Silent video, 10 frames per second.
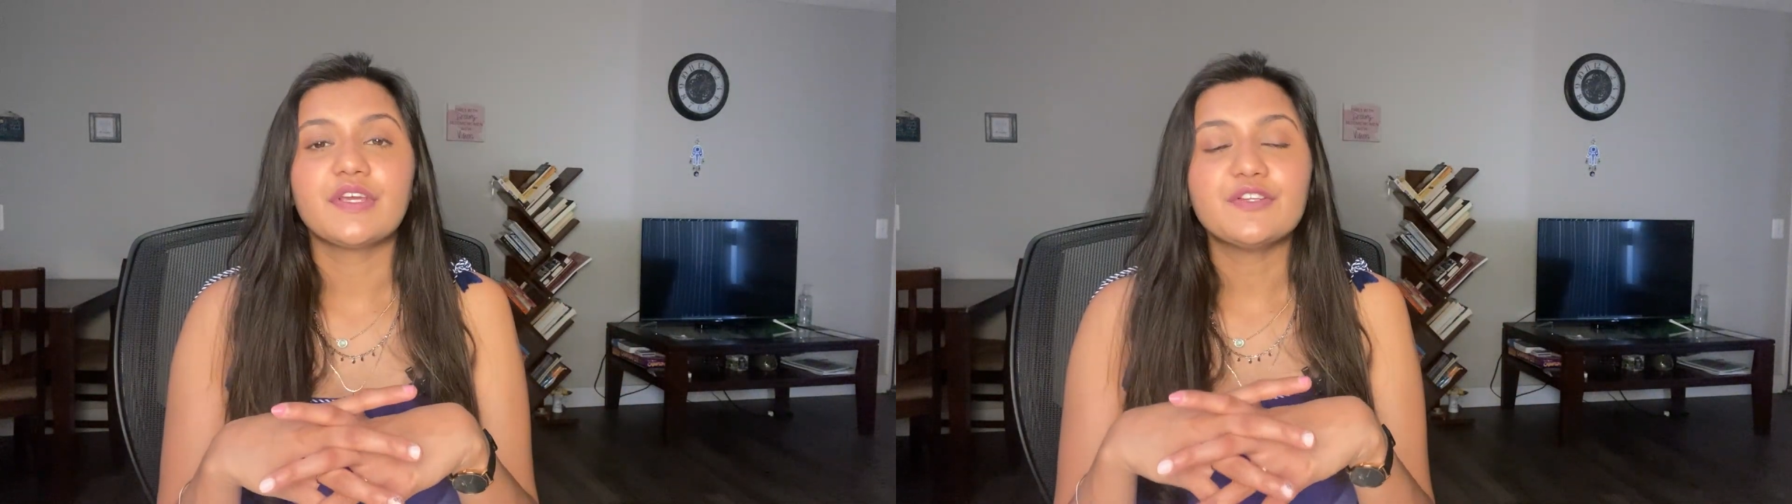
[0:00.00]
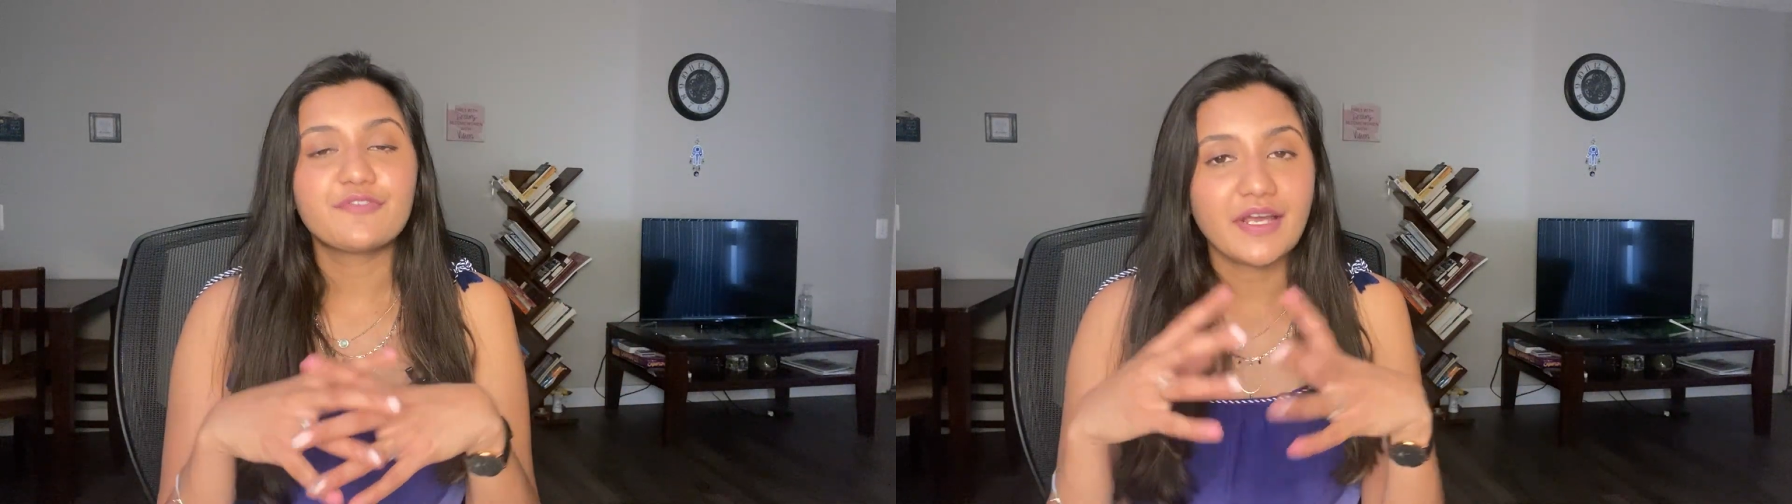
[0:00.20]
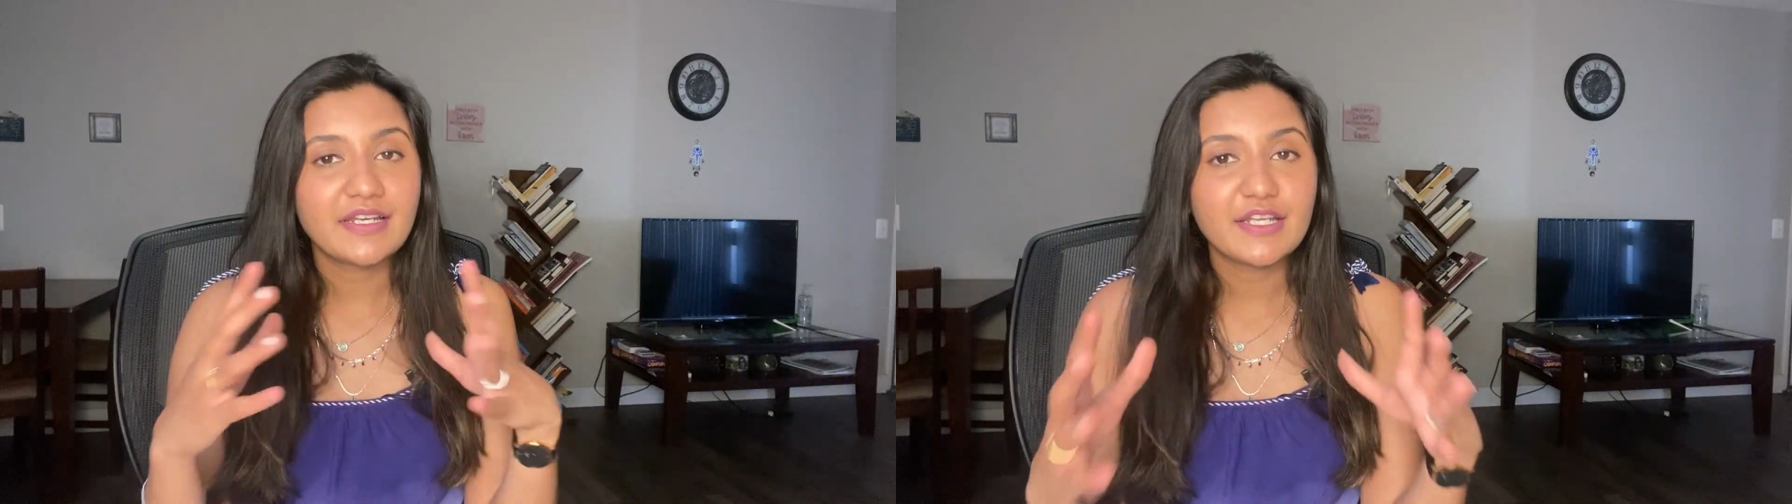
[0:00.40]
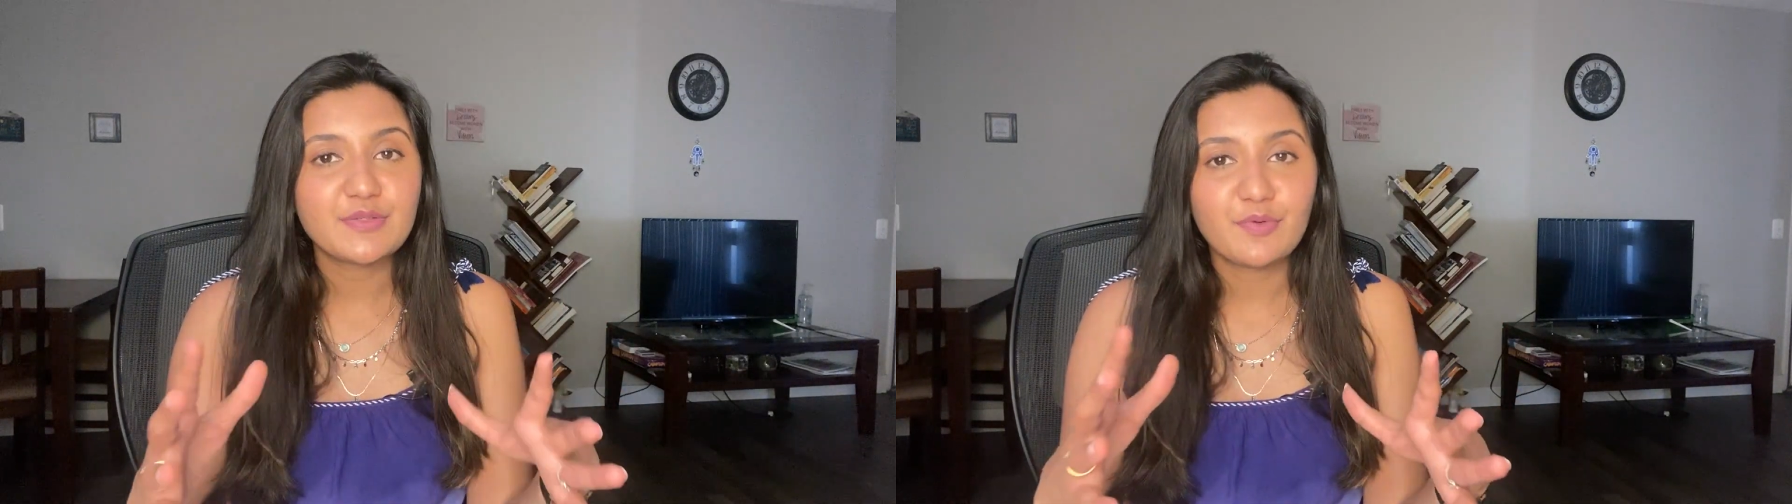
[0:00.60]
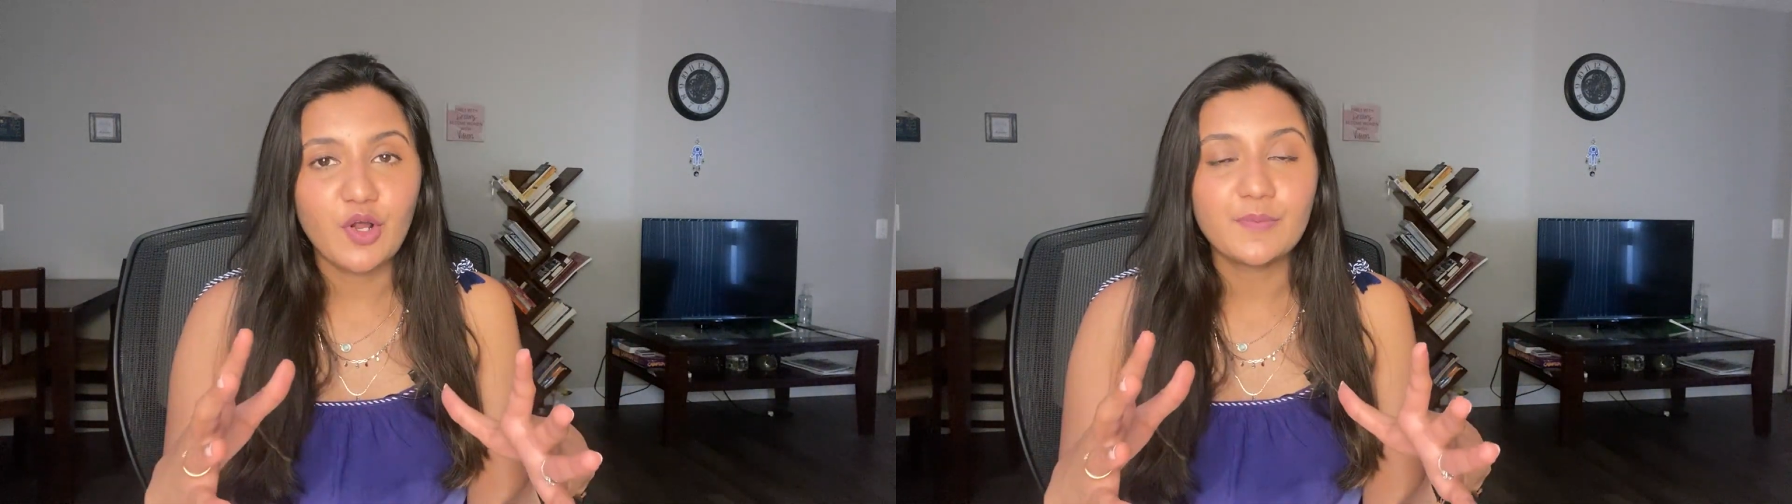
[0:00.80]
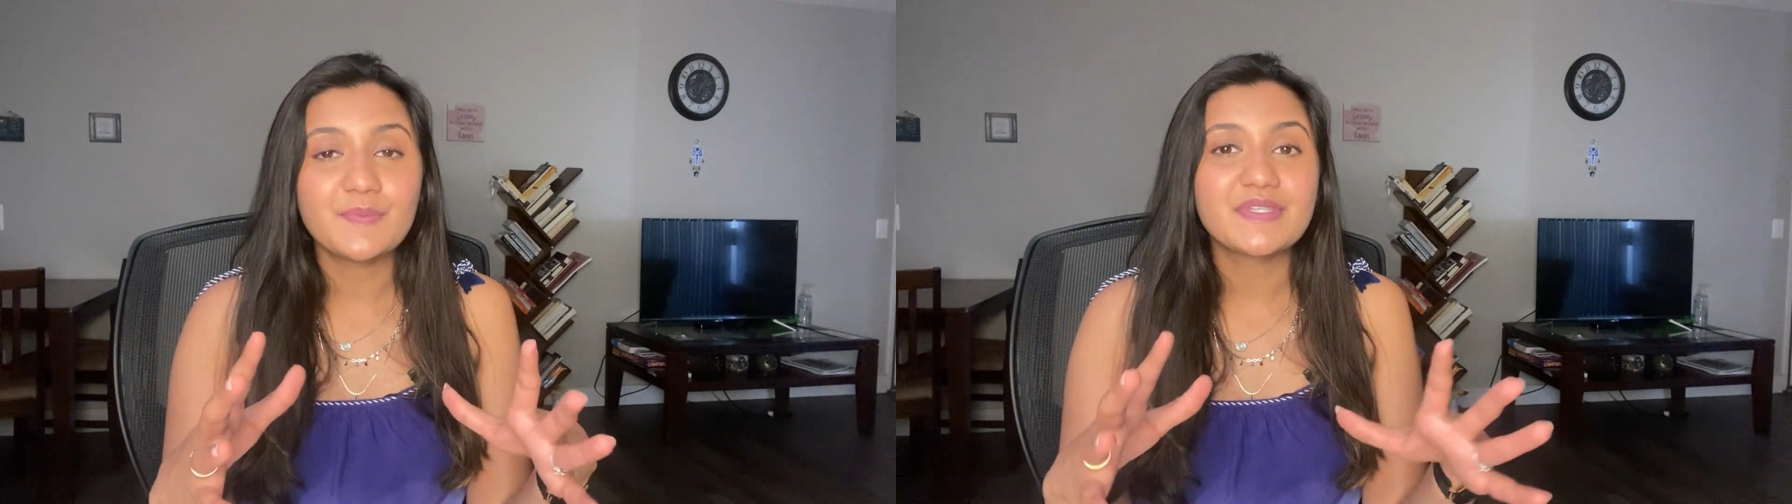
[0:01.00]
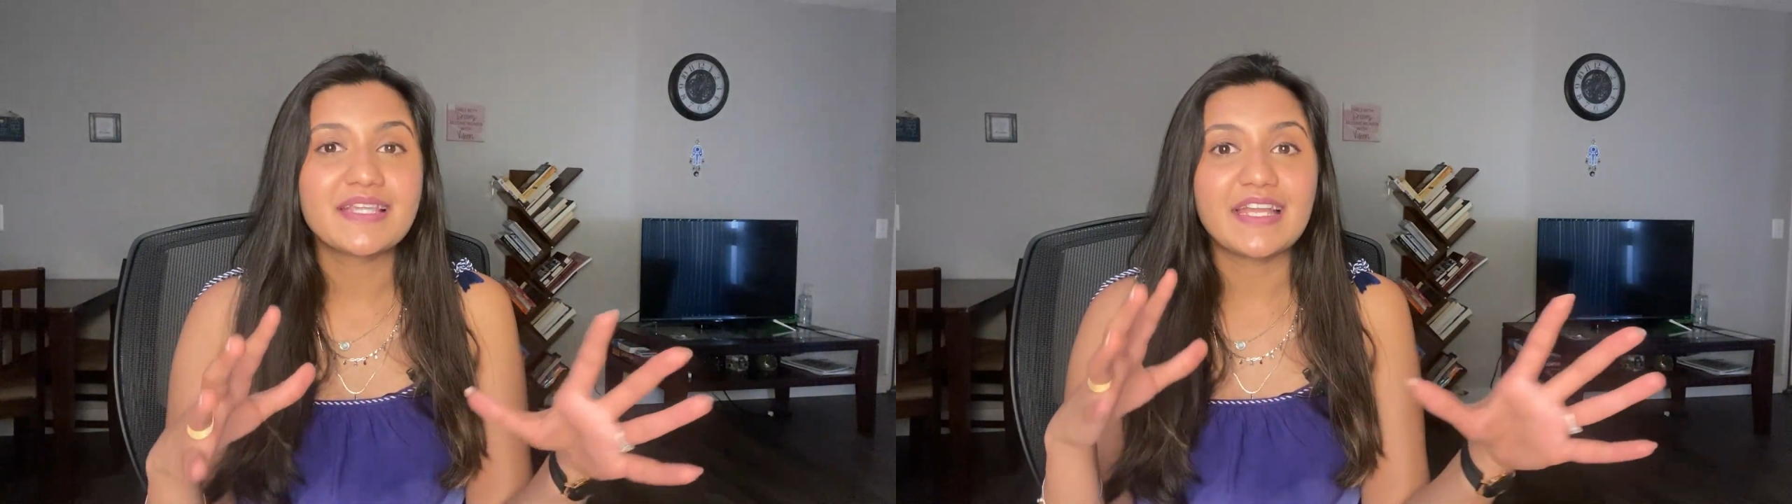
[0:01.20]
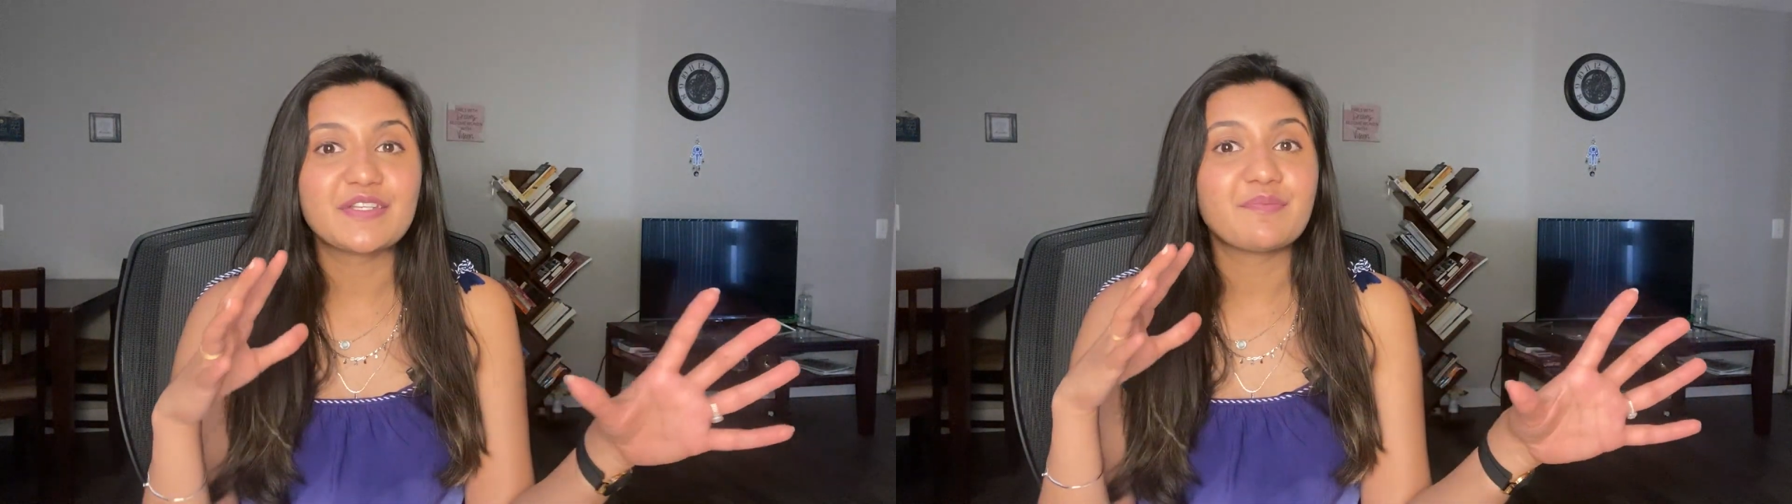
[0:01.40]
infinite problems
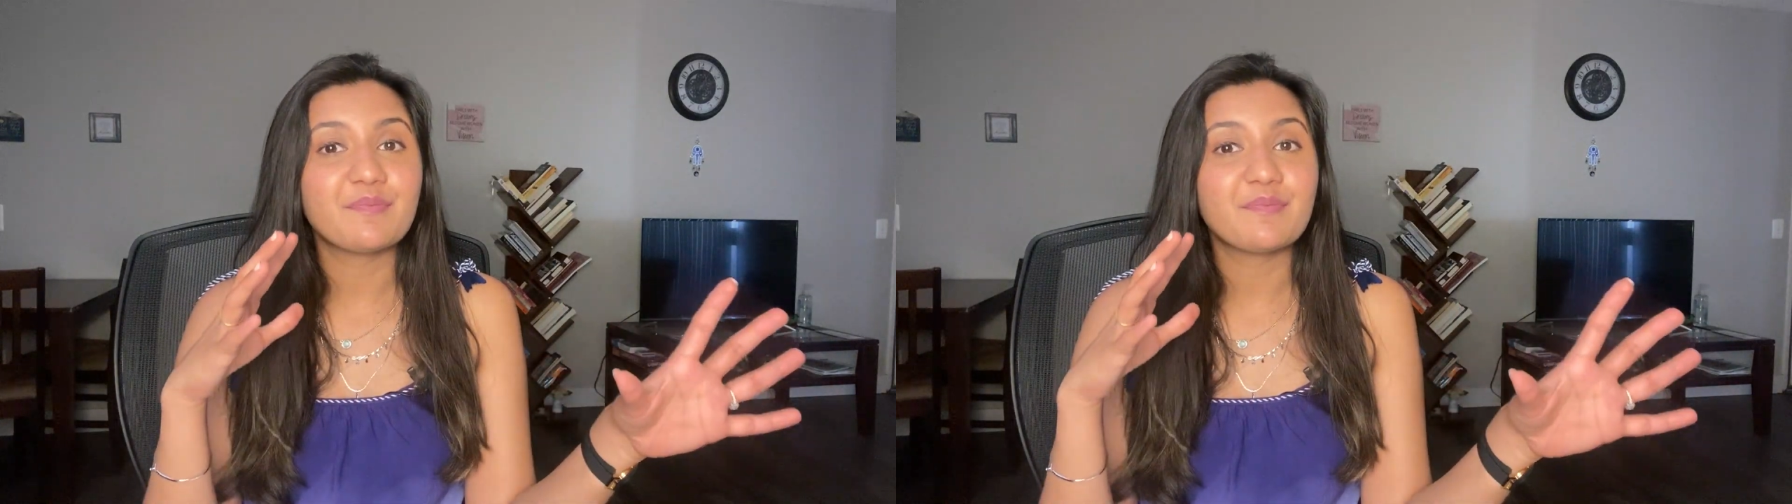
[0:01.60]
that